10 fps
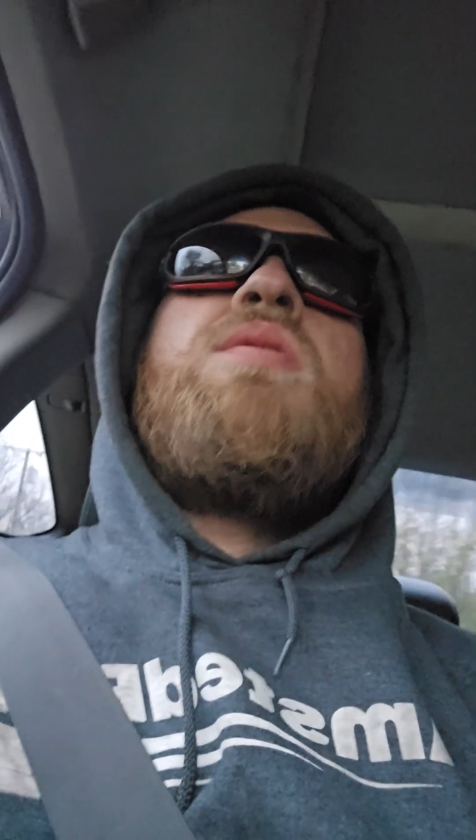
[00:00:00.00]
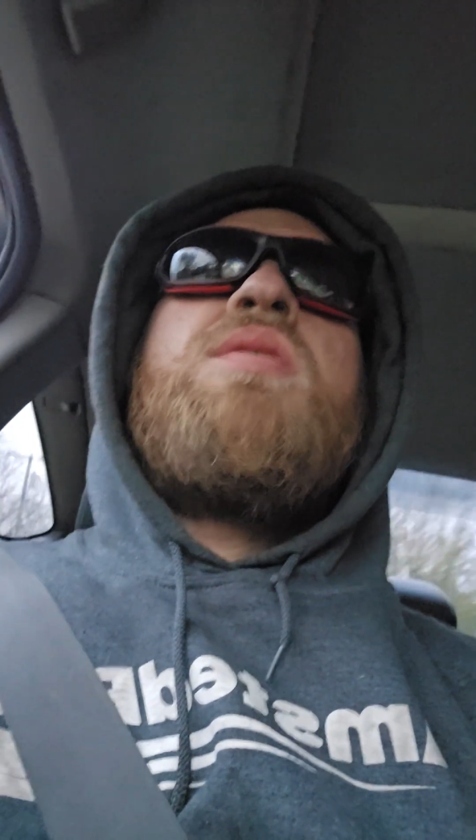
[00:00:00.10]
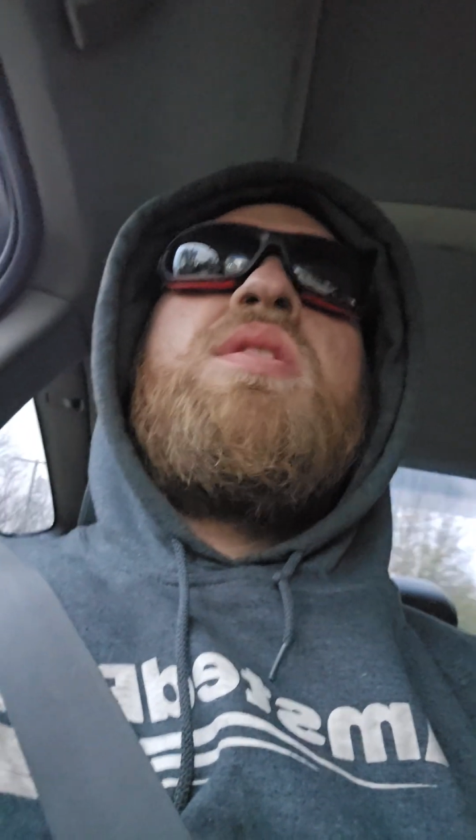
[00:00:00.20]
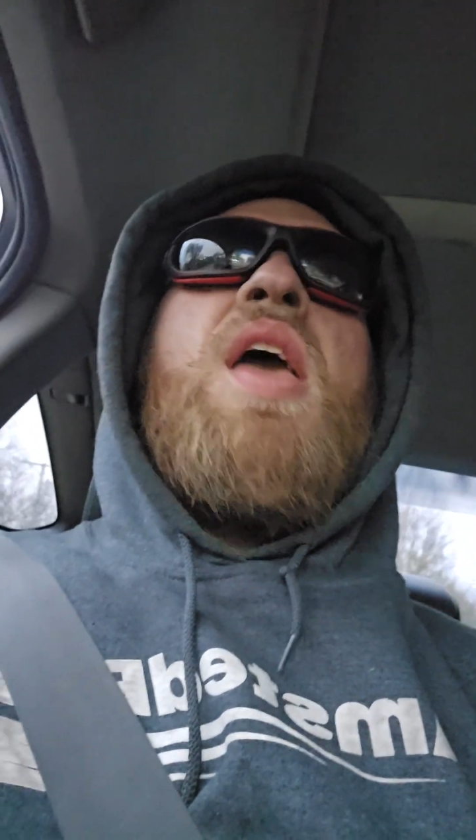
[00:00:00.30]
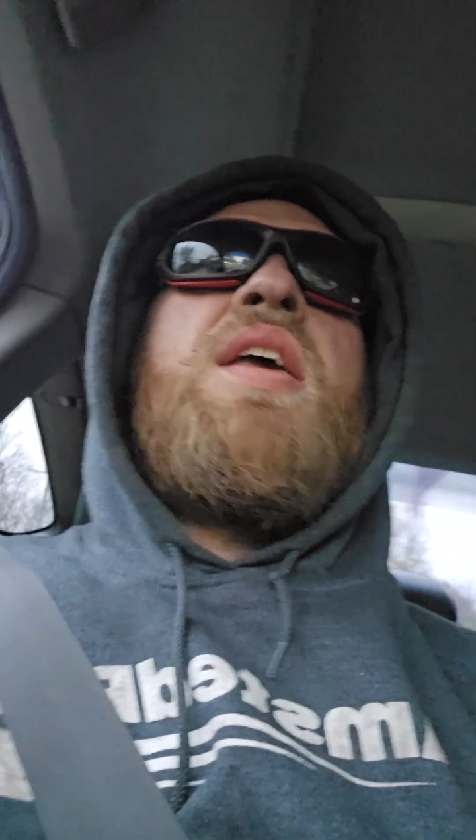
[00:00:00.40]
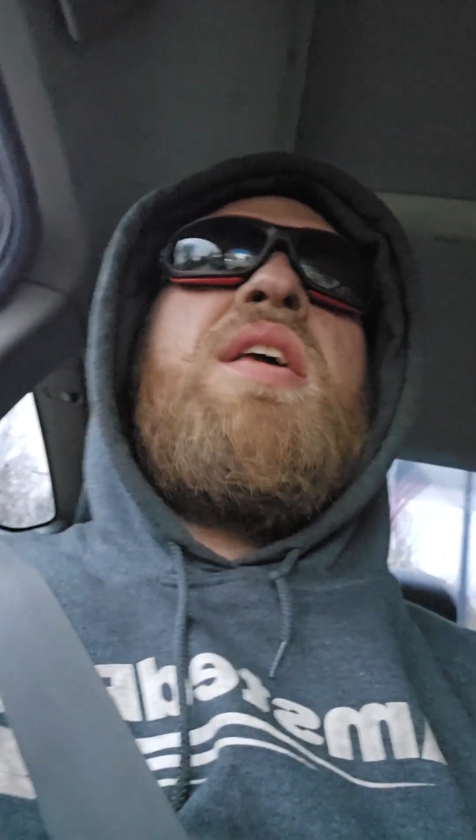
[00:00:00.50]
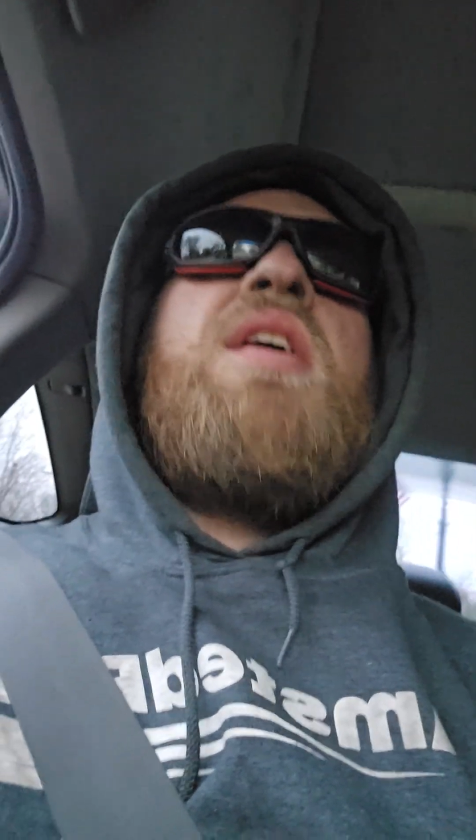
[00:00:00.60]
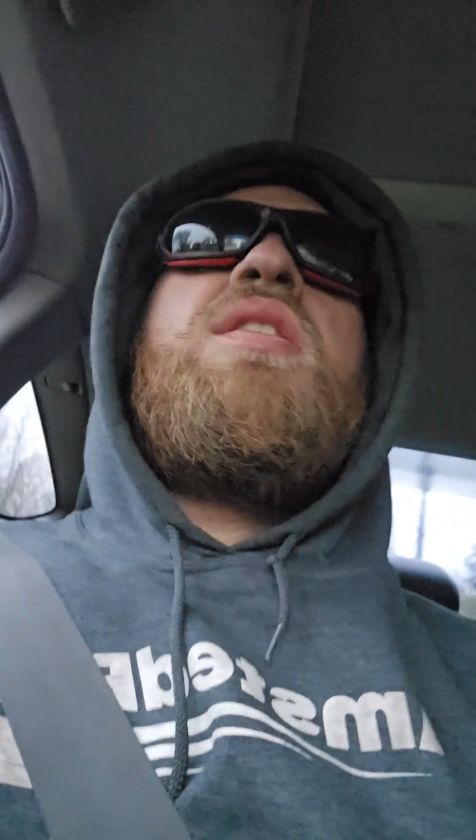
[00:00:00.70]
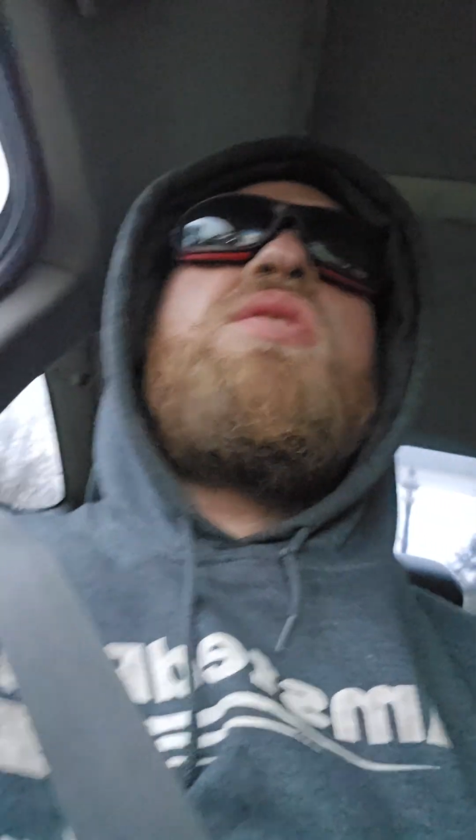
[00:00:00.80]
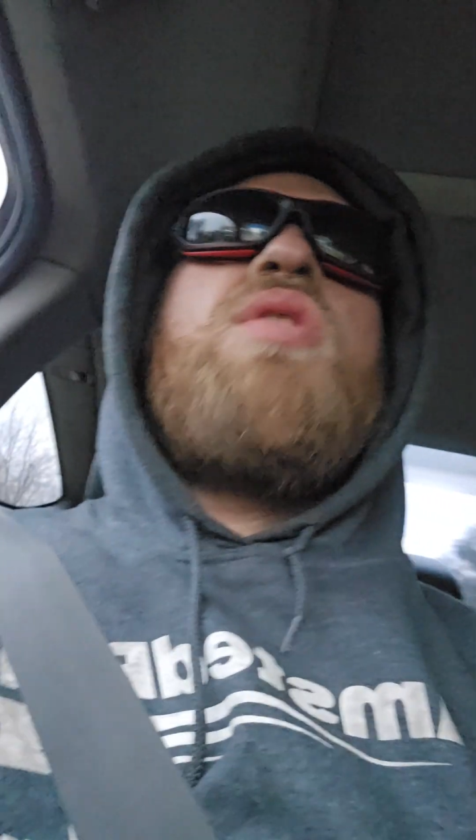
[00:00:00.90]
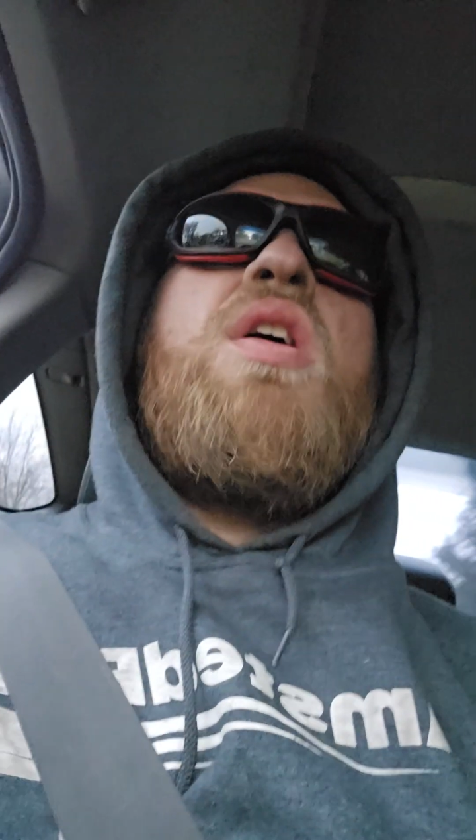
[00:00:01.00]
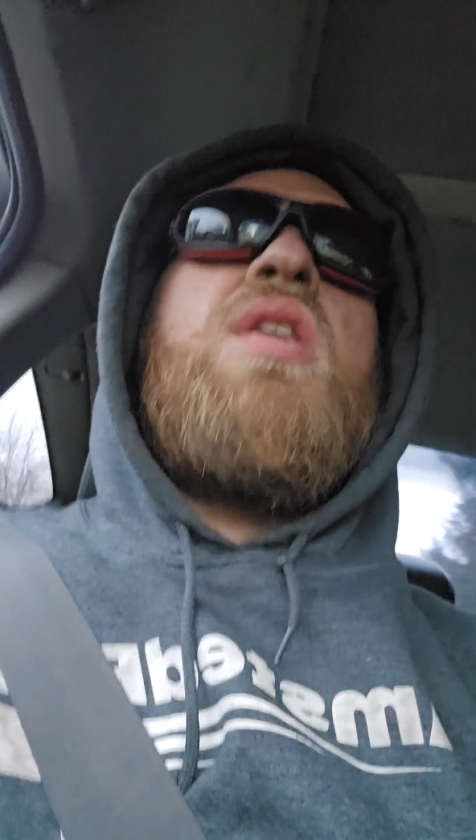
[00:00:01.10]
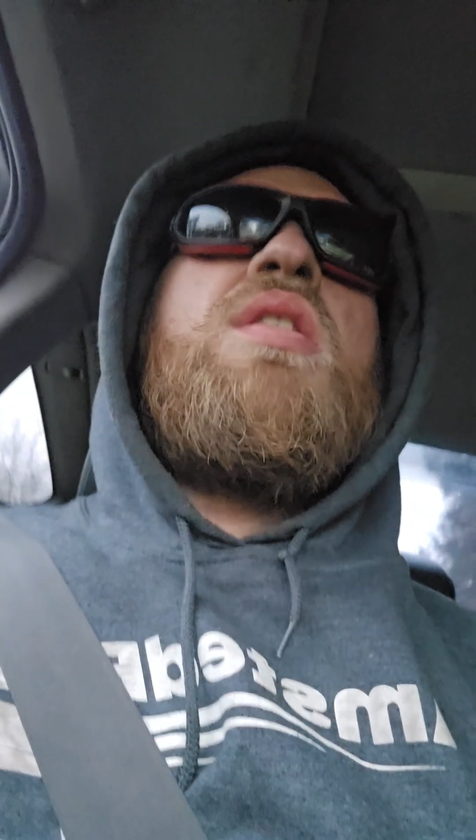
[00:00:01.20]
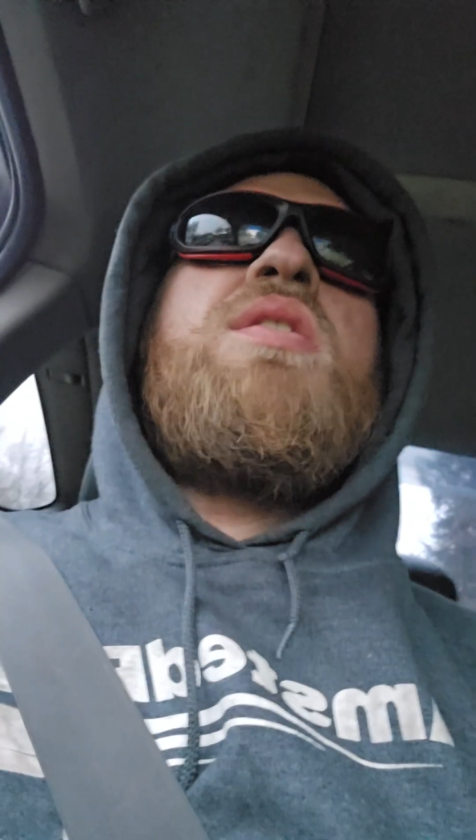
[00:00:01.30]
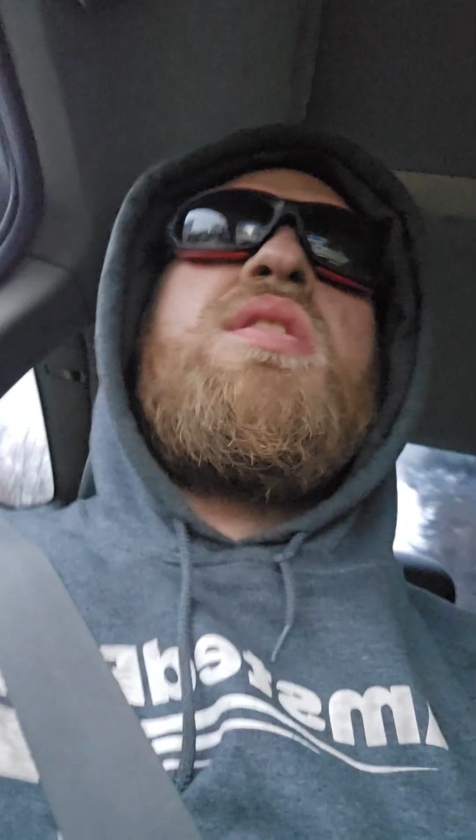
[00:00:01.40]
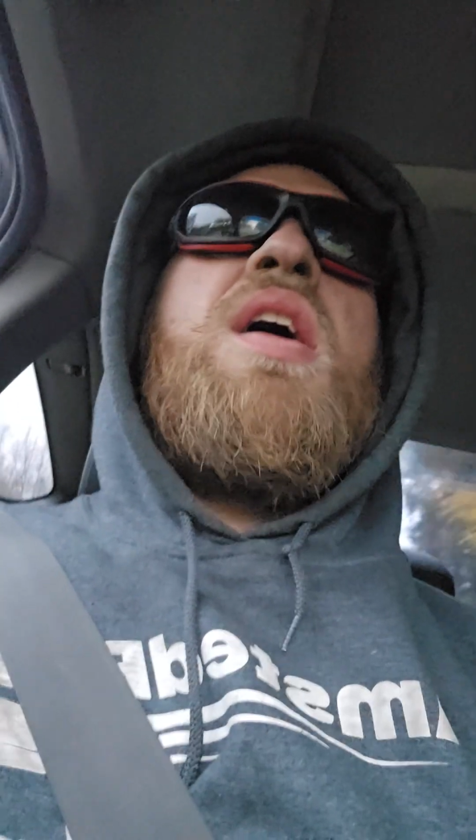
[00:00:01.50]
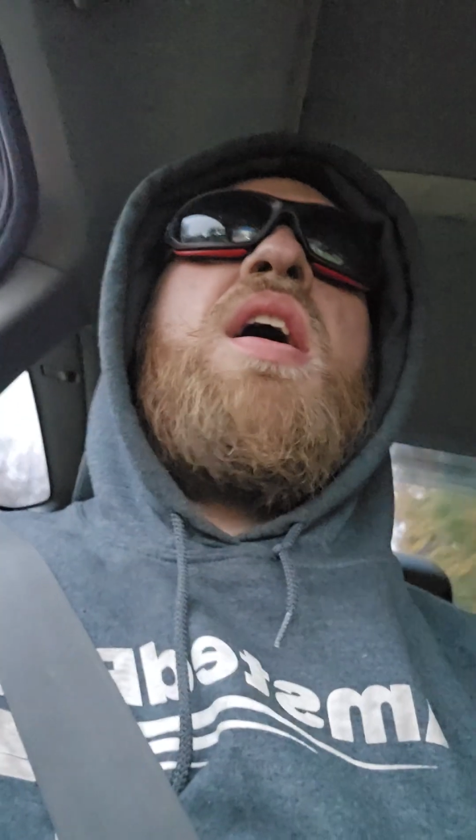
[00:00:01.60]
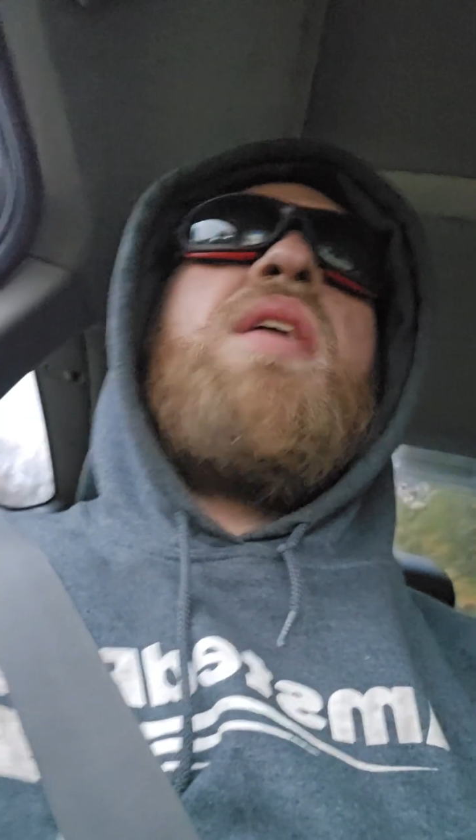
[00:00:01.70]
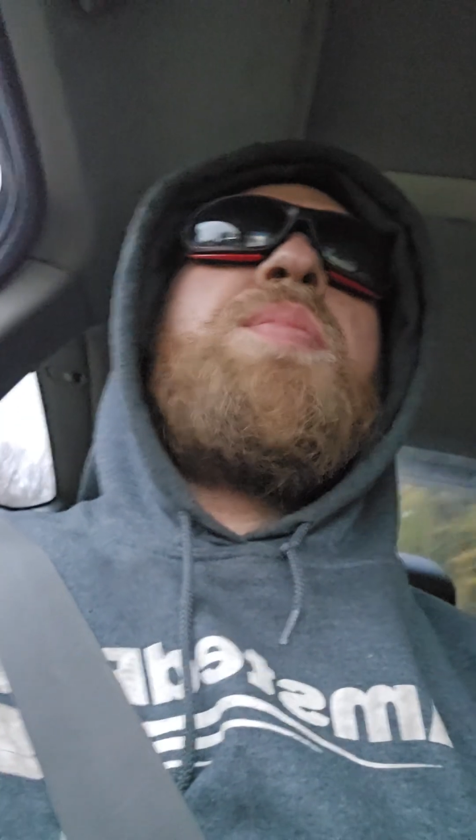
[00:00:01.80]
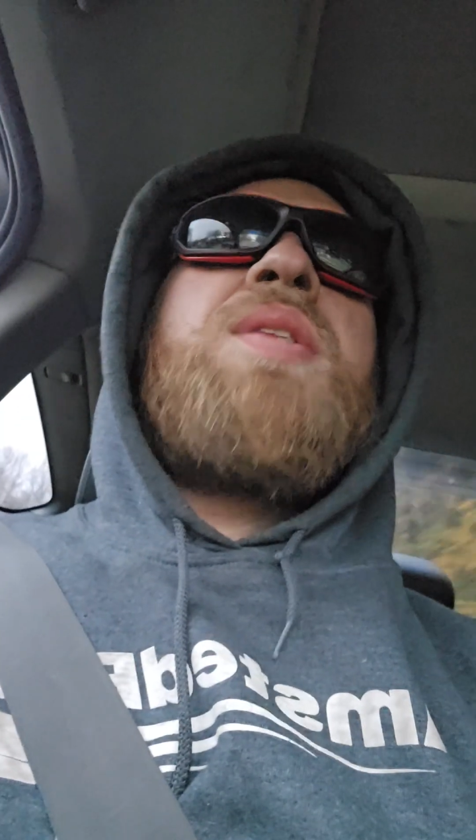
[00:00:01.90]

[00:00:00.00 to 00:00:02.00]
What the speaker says: taking drugs that could